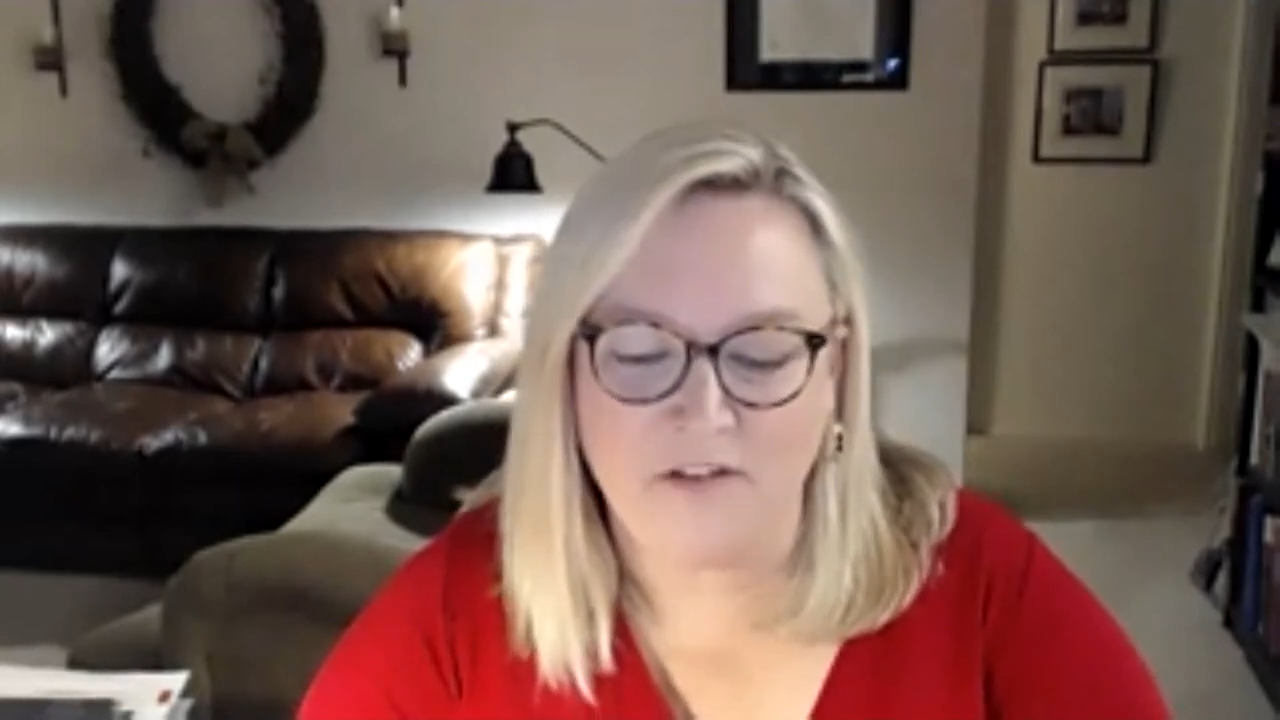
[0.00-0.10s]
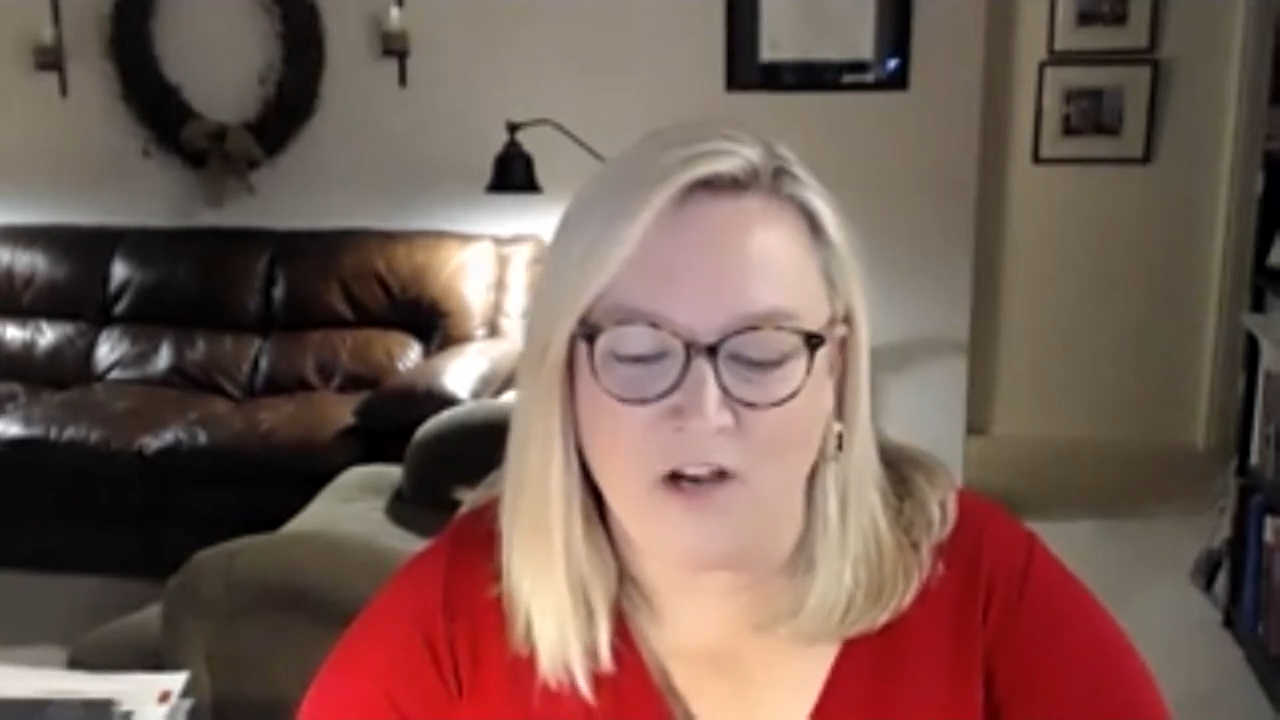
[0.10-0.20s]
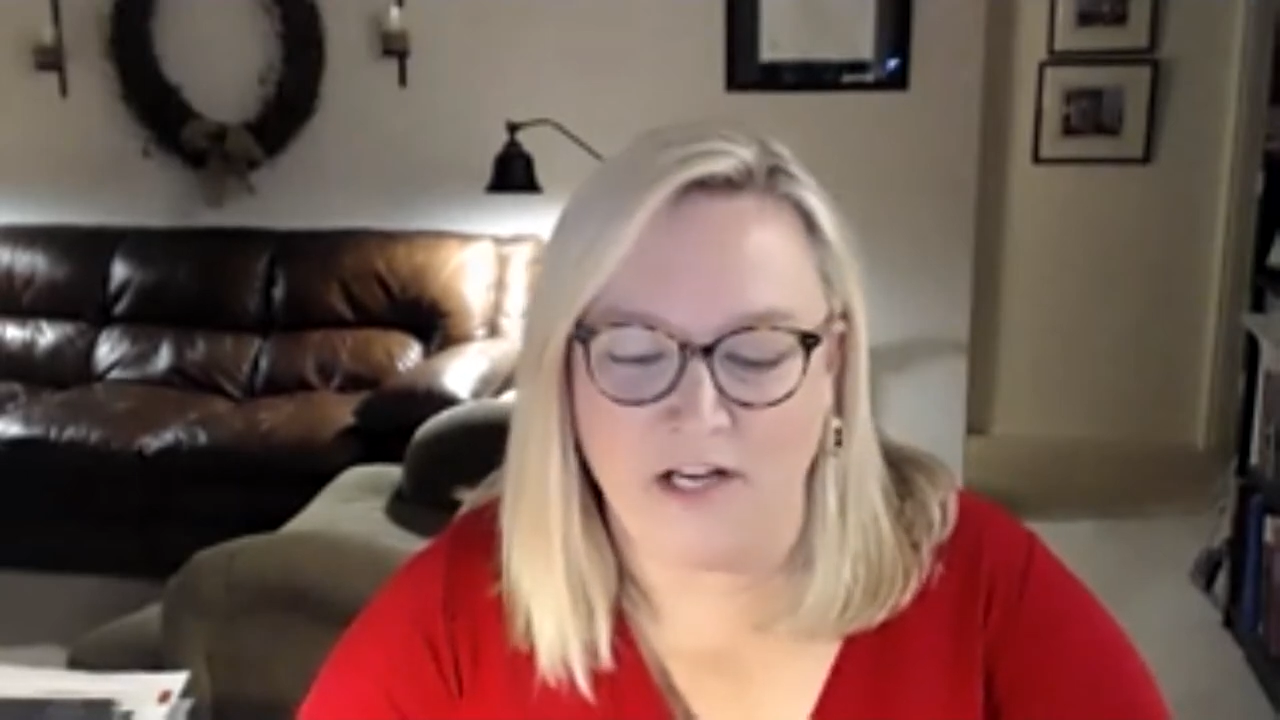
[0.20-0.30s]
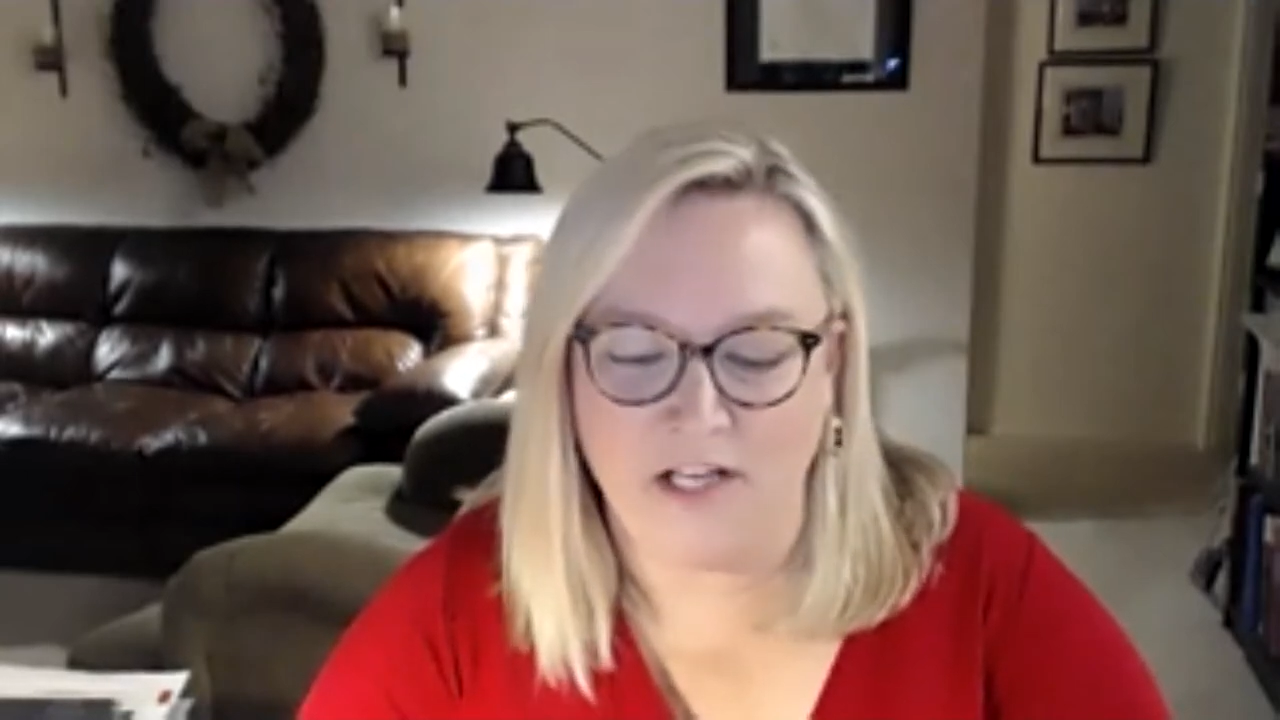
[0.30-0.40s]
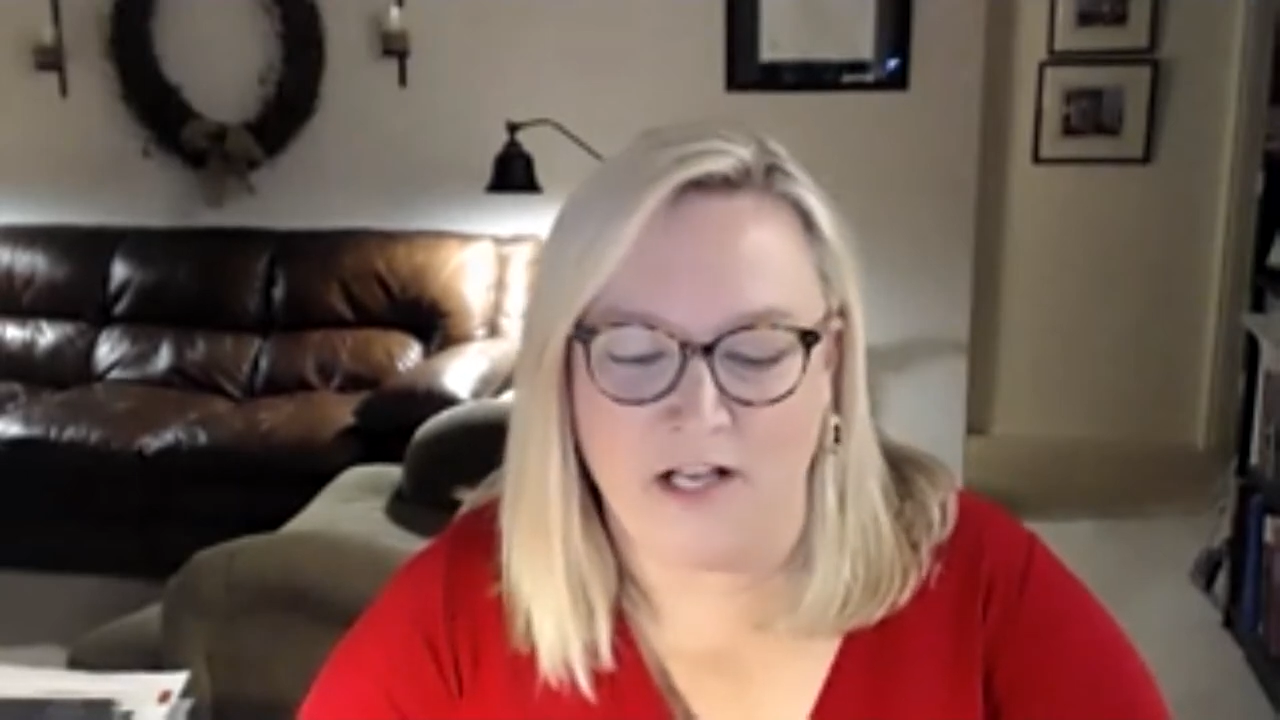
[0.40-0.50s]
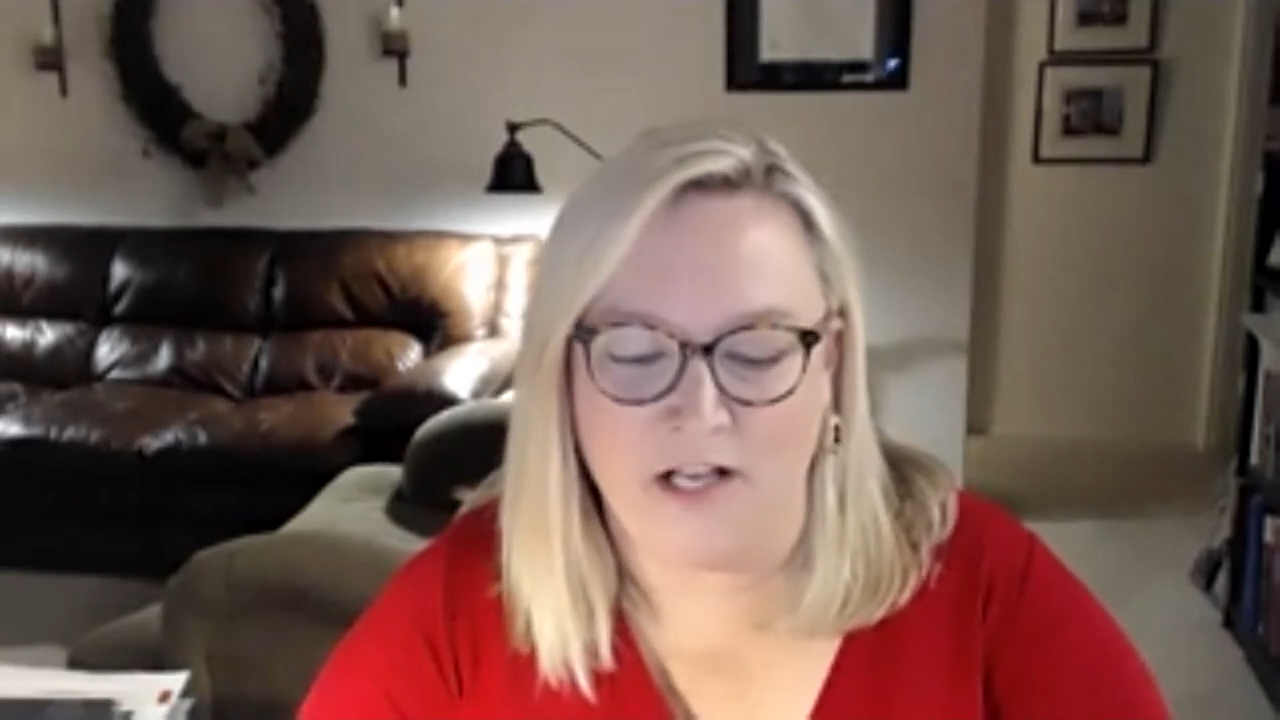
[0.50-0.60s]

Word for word: He is a